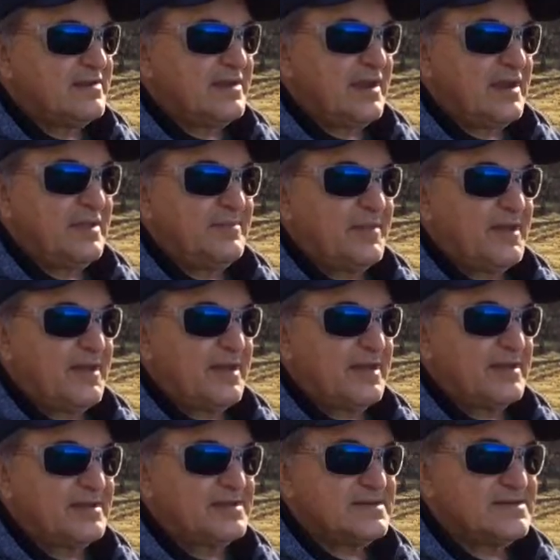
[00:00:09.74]

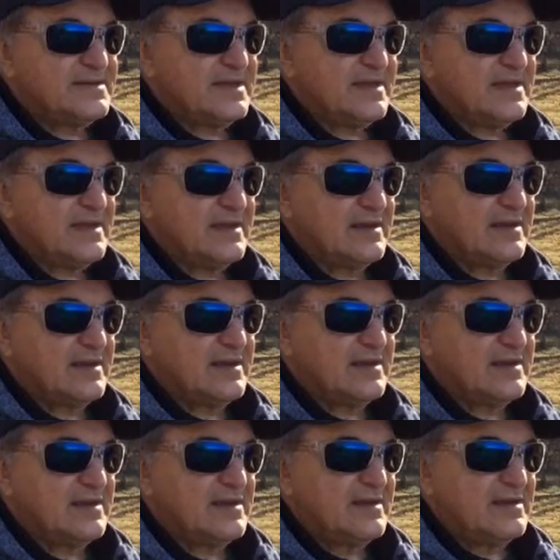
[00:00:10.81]
capons and
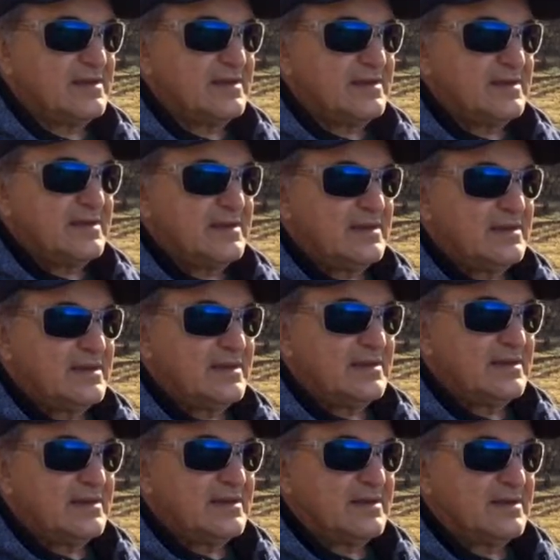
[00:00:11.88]

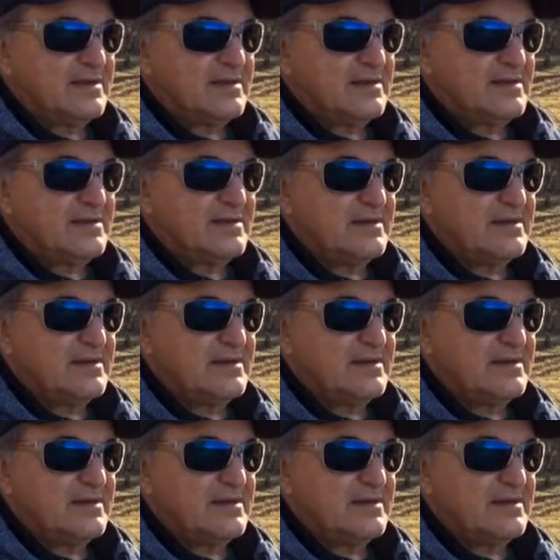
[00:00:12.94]
uh,